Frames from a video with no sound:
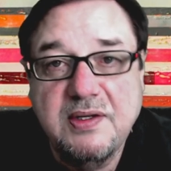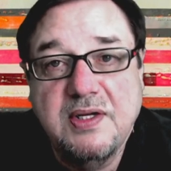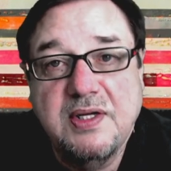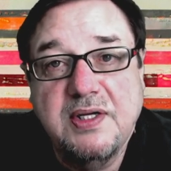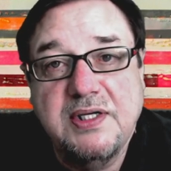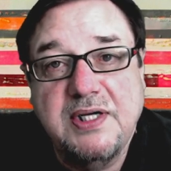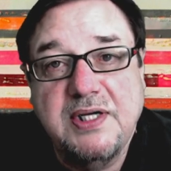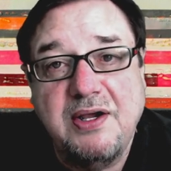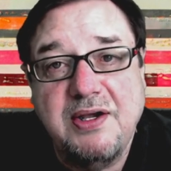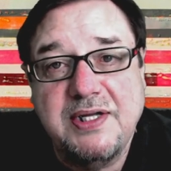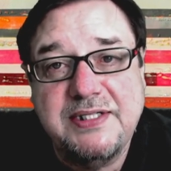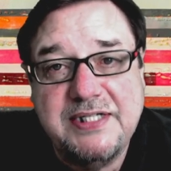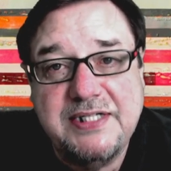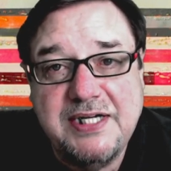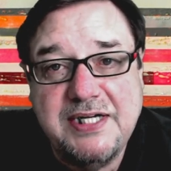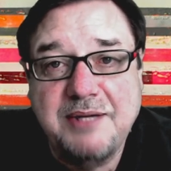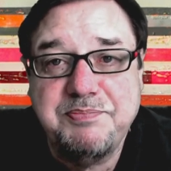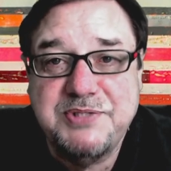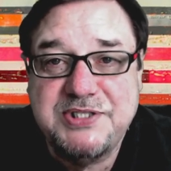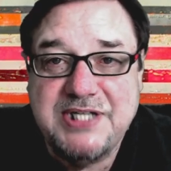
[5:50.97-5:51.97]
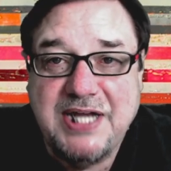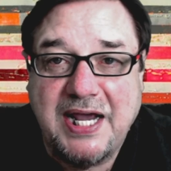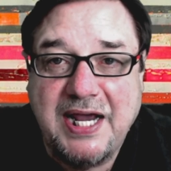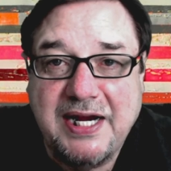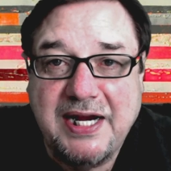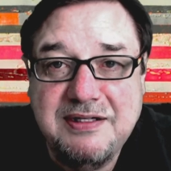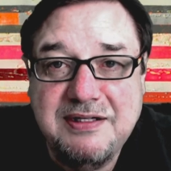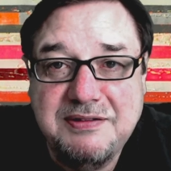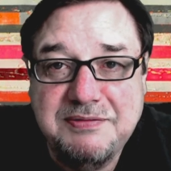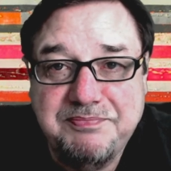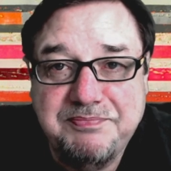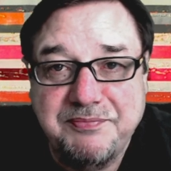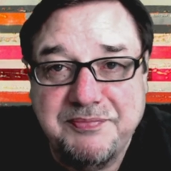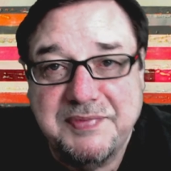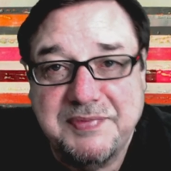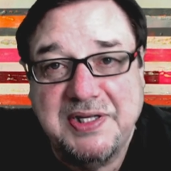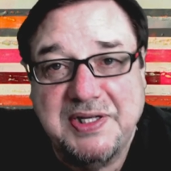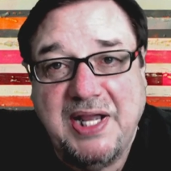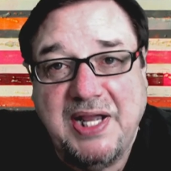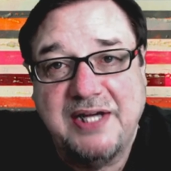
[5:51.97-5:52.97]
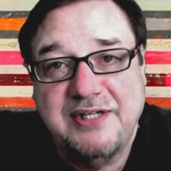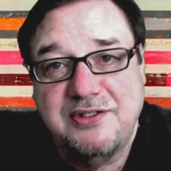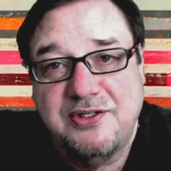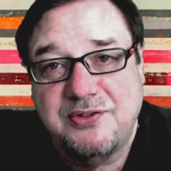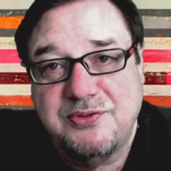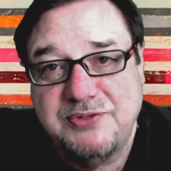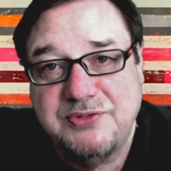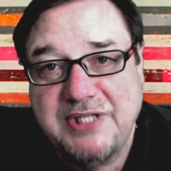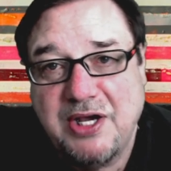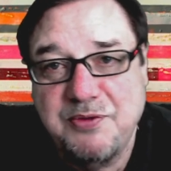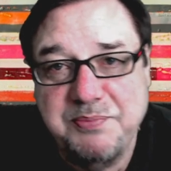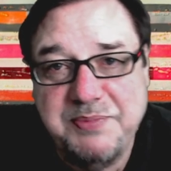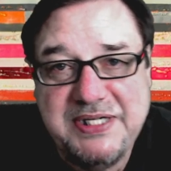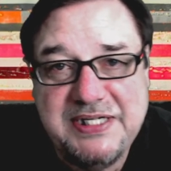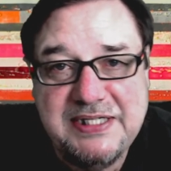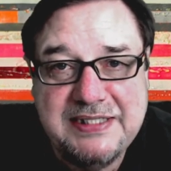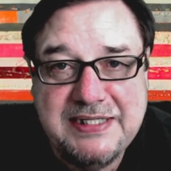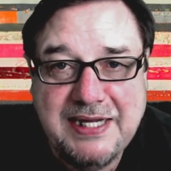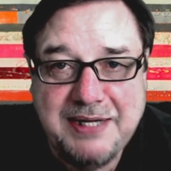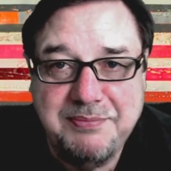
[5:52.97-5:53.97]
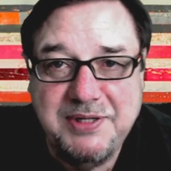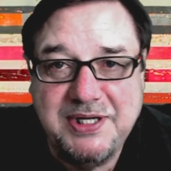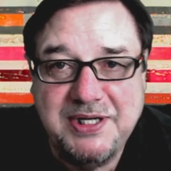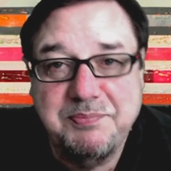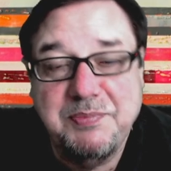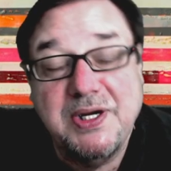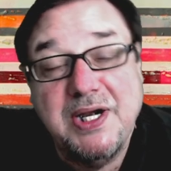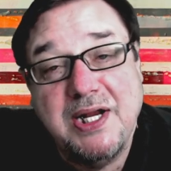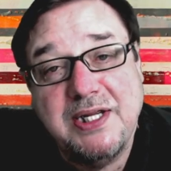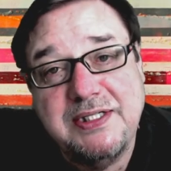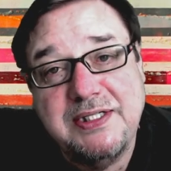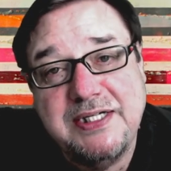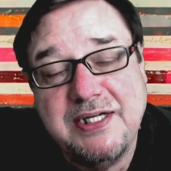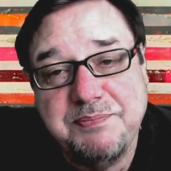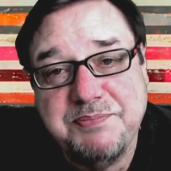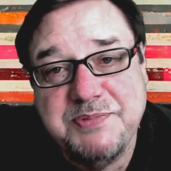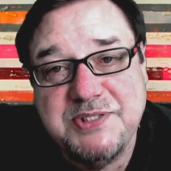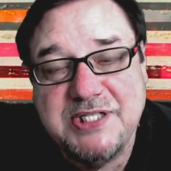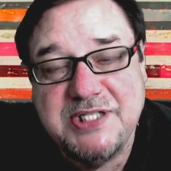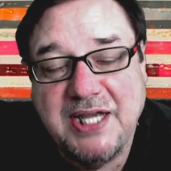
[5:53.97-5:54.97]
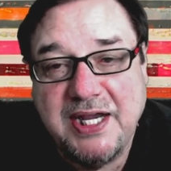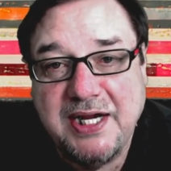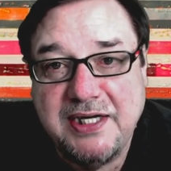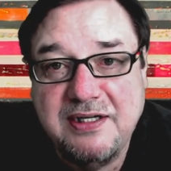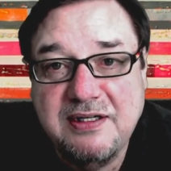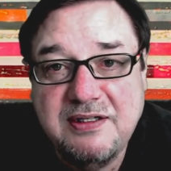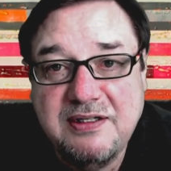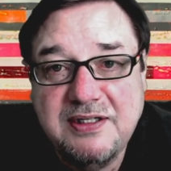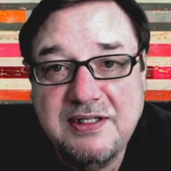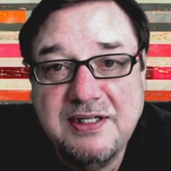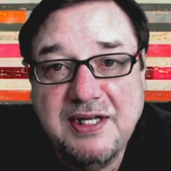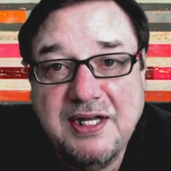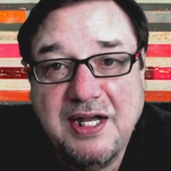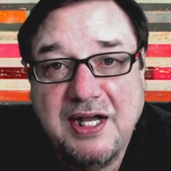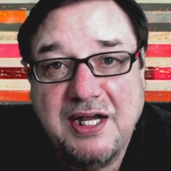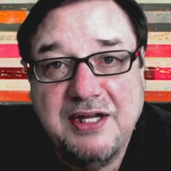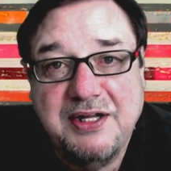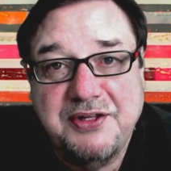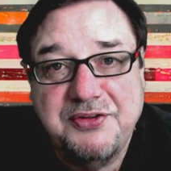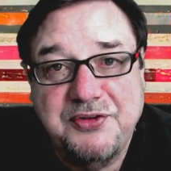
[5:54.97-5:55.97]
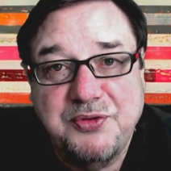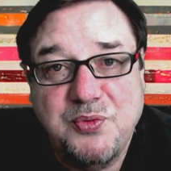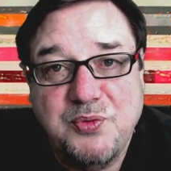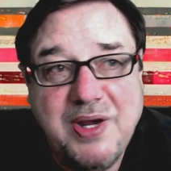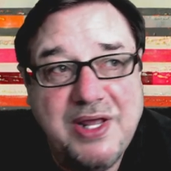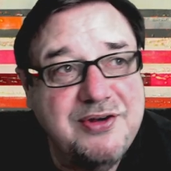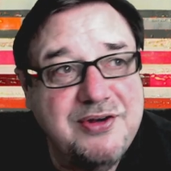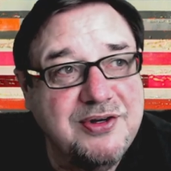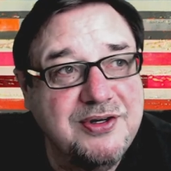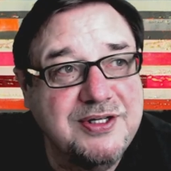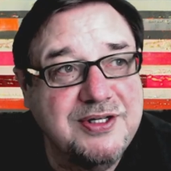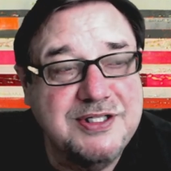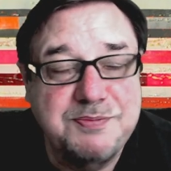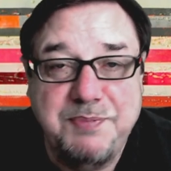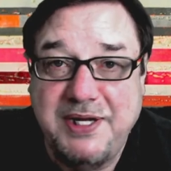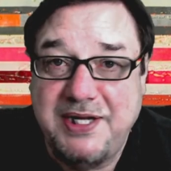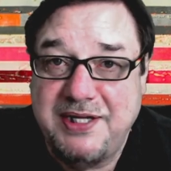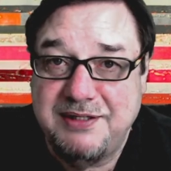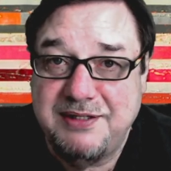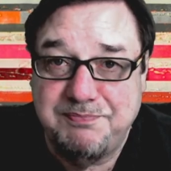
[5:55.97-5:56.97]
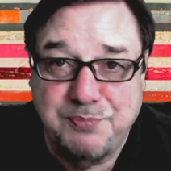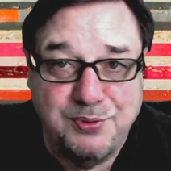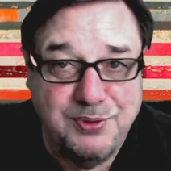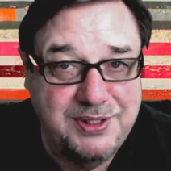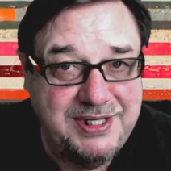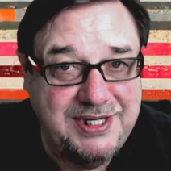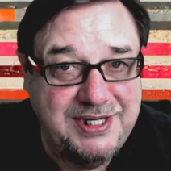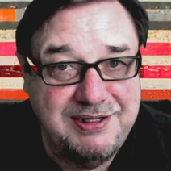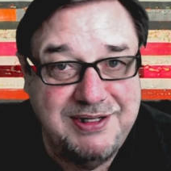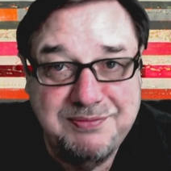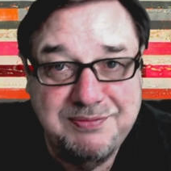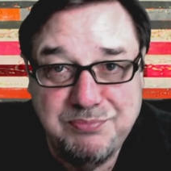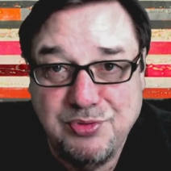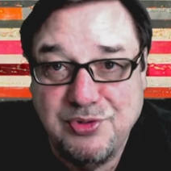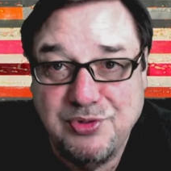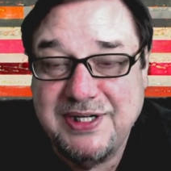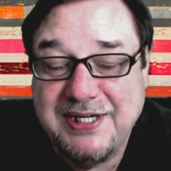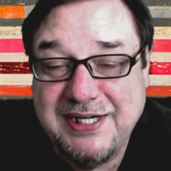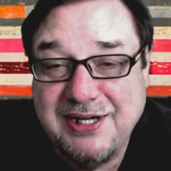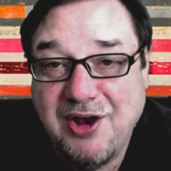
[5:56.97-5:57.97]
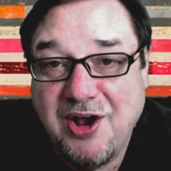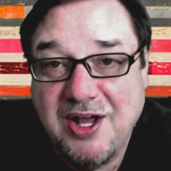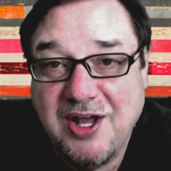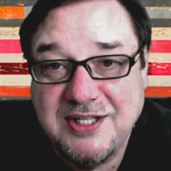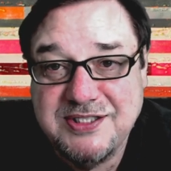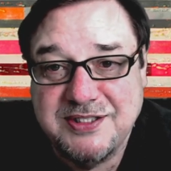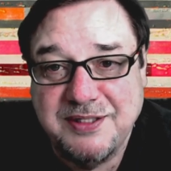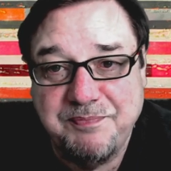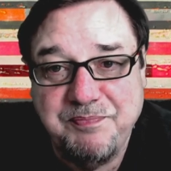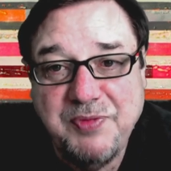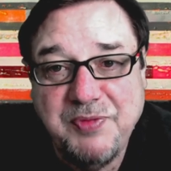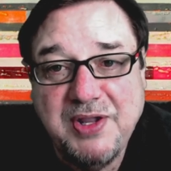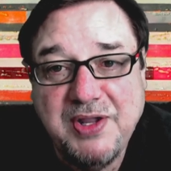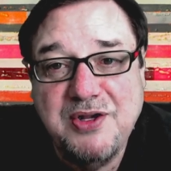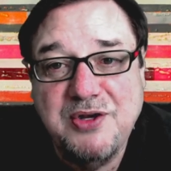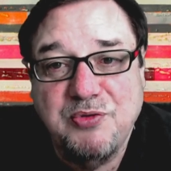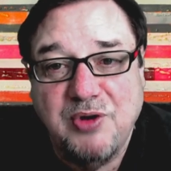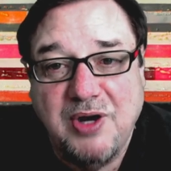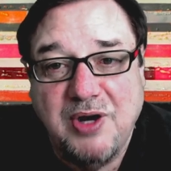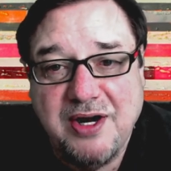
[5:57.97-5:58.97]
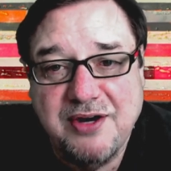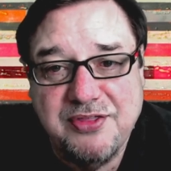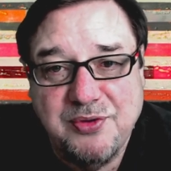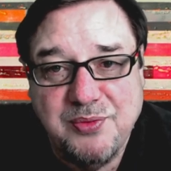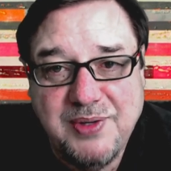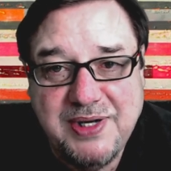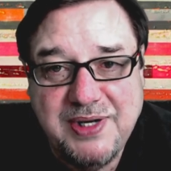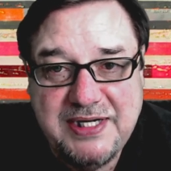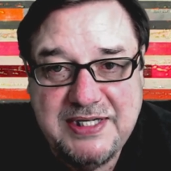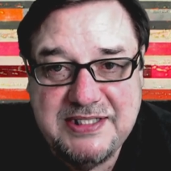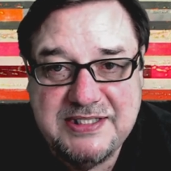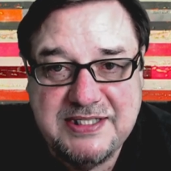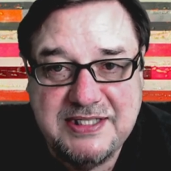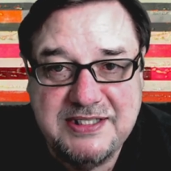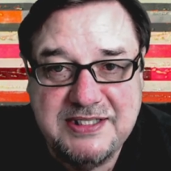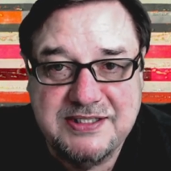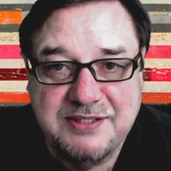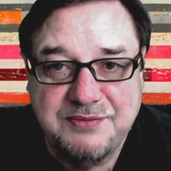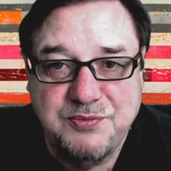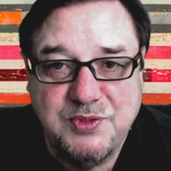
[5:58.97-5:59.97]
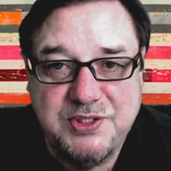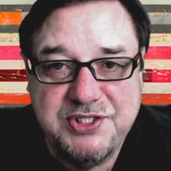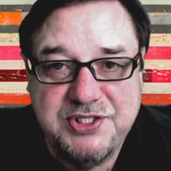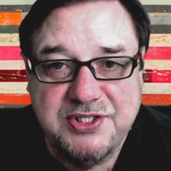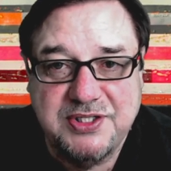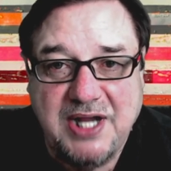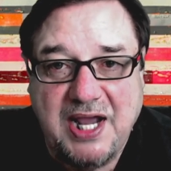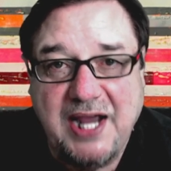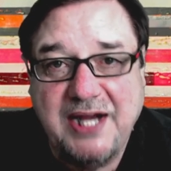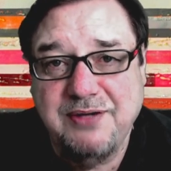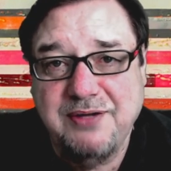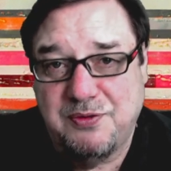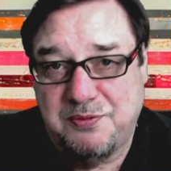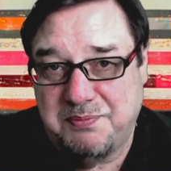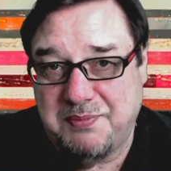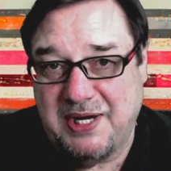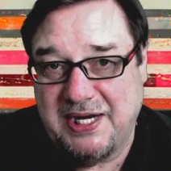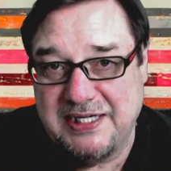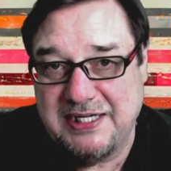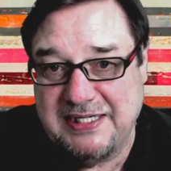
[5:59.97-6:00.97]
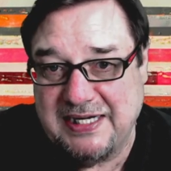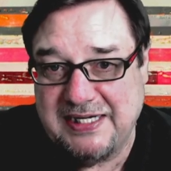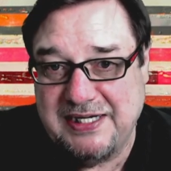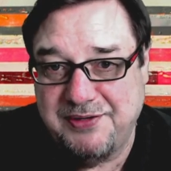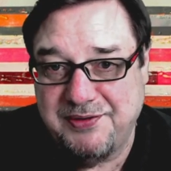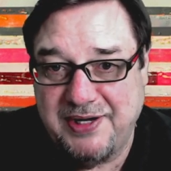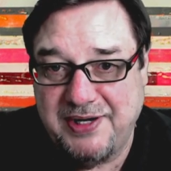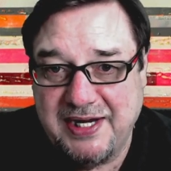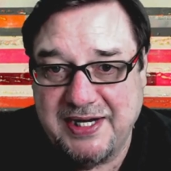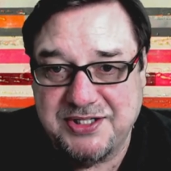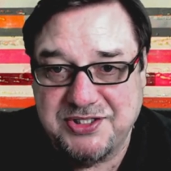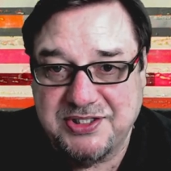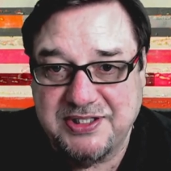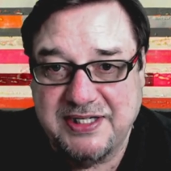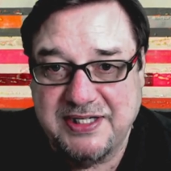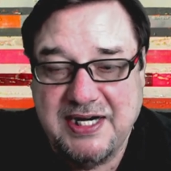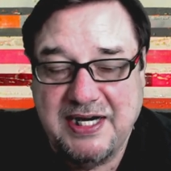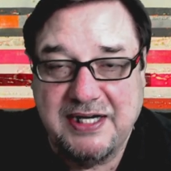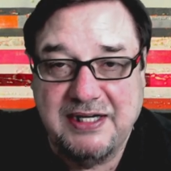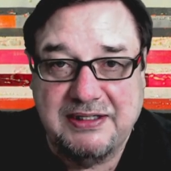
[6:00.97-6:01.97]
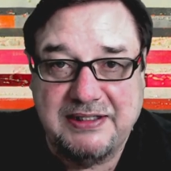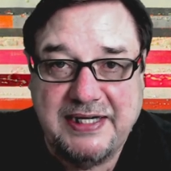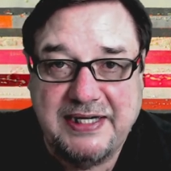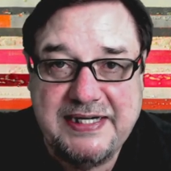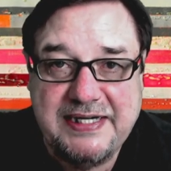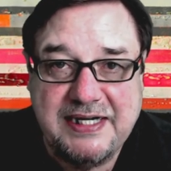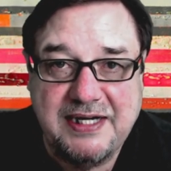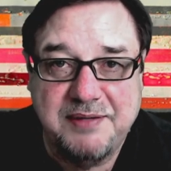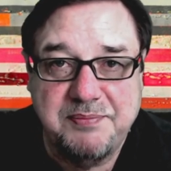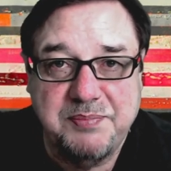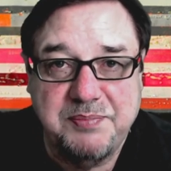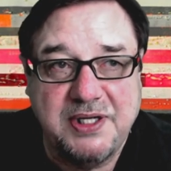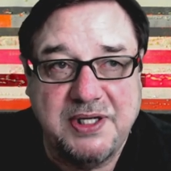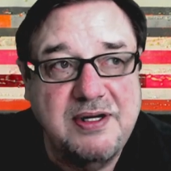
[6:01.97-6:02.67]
Now, on the upside, I know, downbeat Debbie, but on the upside, uh, the weather has been pretty, pretty awesome. We're out of the rainy season, which I don't mind anyway. I actually kind of like it, but